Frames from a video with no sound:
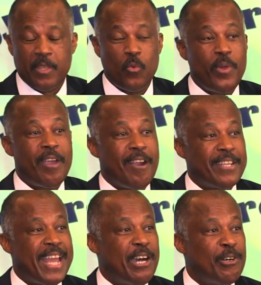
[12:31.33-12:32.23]
We are
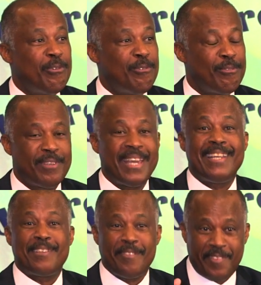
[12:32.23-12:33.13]
now
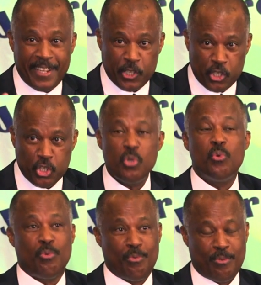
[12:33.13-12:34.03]
into phase
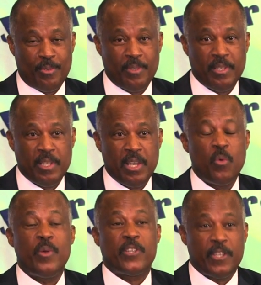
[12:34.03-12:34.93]
two,
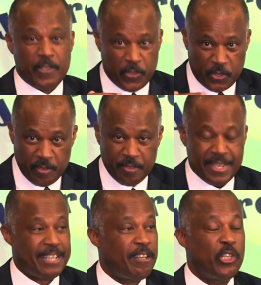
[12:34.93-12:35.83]
which is
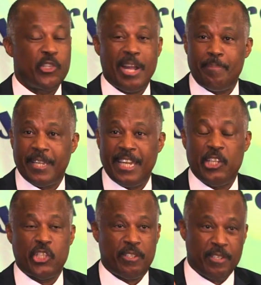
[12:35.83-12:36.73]
technology
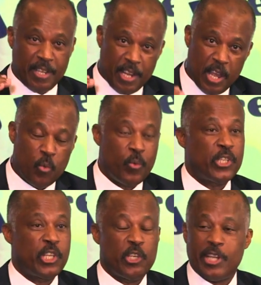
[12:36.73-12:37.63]
application,
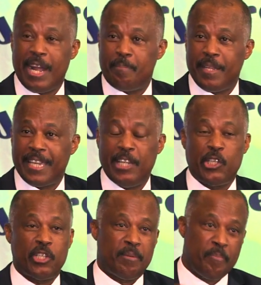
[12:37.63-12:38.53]
research
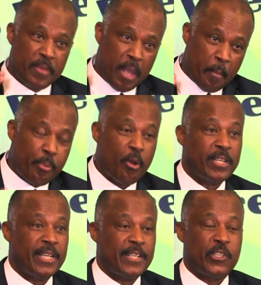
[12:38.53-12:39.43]
application,
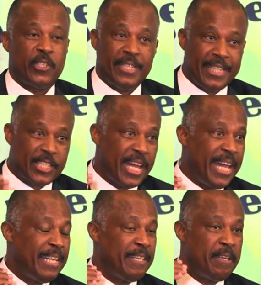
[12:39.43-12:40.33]
product
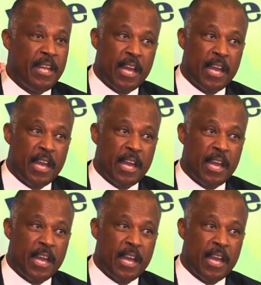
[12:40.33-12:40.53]
design,